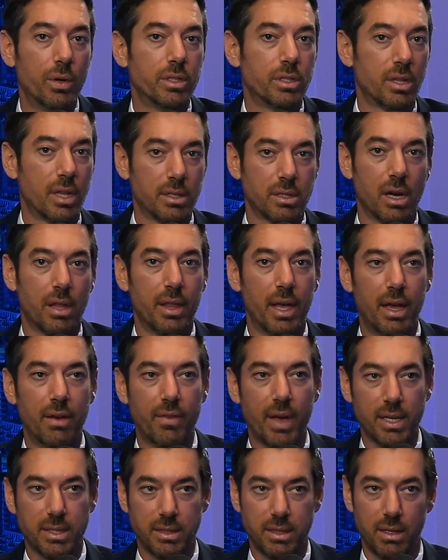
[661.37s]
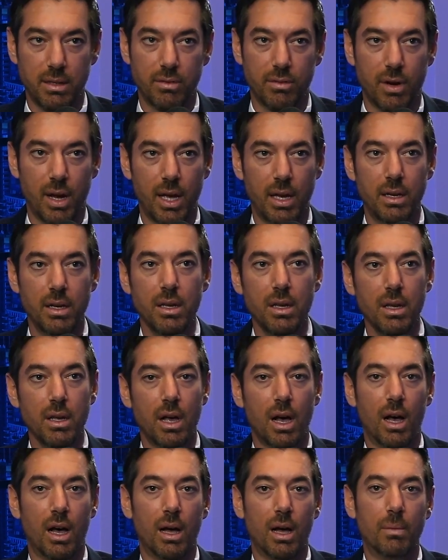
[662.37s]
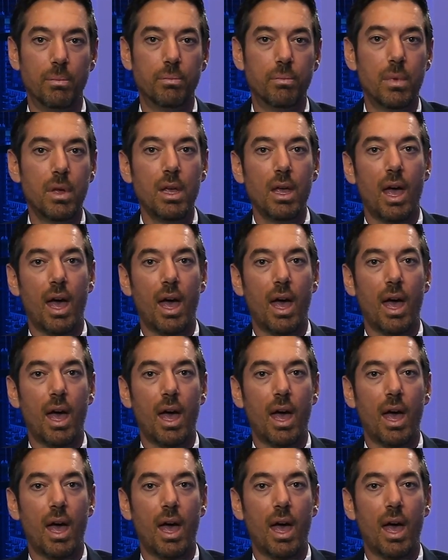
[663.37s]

And so that's all they invest in, right? Um,